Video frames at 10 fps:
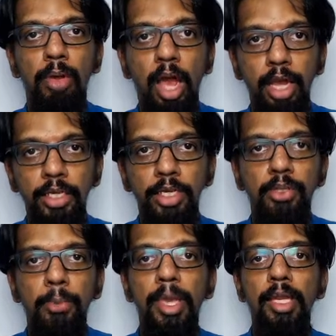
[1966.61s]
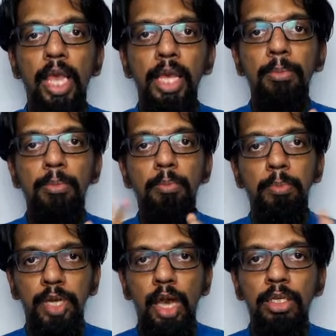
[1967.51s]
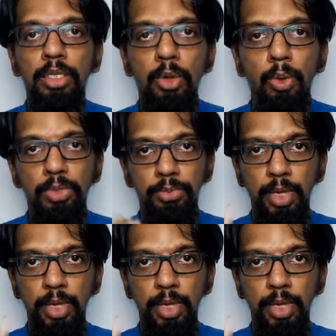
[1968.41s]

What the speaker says: idea, the main aim behind the course,